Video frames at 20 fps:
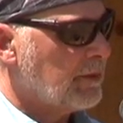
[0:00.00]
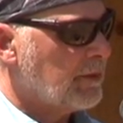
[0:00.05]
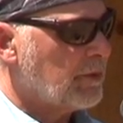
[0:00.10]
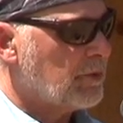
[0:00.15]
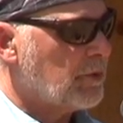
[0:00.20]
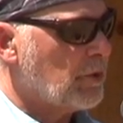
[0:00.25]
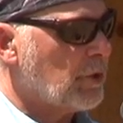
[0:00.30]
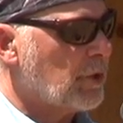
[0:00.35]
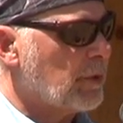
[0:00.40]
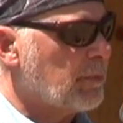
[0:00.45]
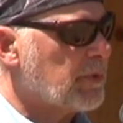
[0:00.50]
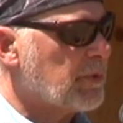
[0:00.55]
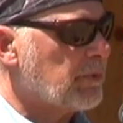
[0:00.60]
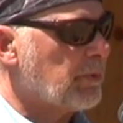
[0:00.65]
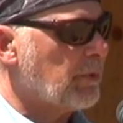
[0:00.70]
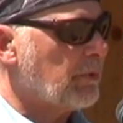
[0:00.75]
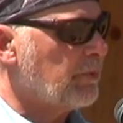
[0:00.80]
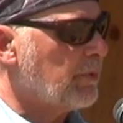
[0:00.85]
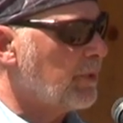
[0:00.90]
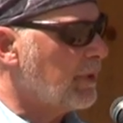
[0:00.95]
The turnips
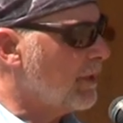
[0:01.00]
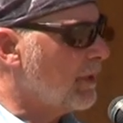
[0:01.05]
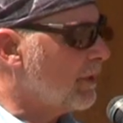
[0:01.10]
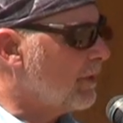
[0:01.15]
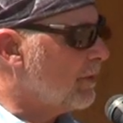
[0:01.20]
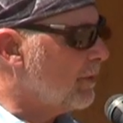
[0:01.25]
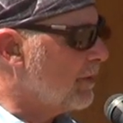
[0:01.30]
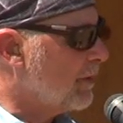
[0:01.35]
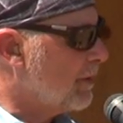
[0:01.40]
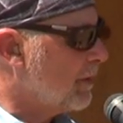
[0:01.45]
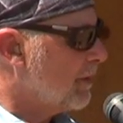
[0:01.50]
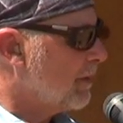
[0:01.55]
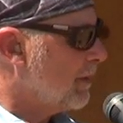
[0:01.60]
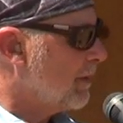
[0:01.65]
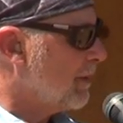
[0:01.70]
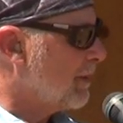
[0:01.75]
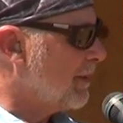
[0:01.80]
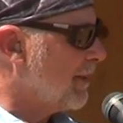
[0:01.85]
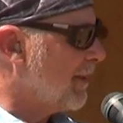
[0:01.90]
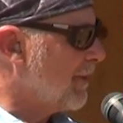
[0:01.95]
were really good
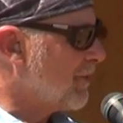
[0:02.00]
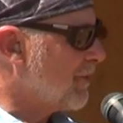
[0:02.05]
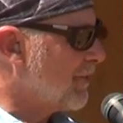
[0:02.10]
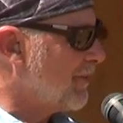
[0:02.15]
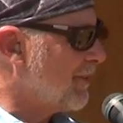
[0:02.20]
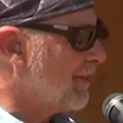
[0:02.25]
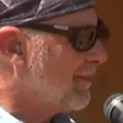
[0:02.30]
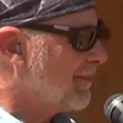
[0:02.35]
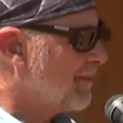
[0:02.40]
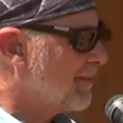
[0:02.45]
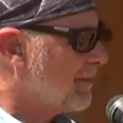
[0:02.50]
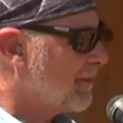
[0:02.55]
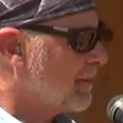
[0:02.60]
and tasty.